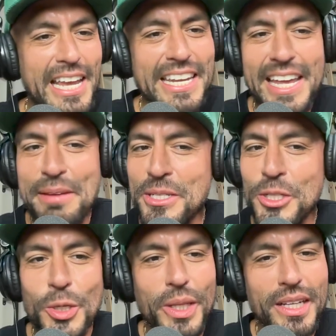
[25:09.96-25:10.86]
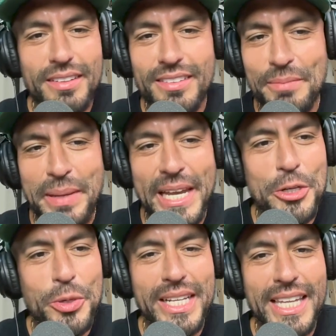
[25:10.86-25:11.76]
Danny Amendola.
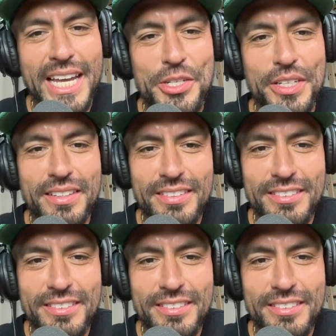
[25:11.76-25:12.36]
Patriot legend.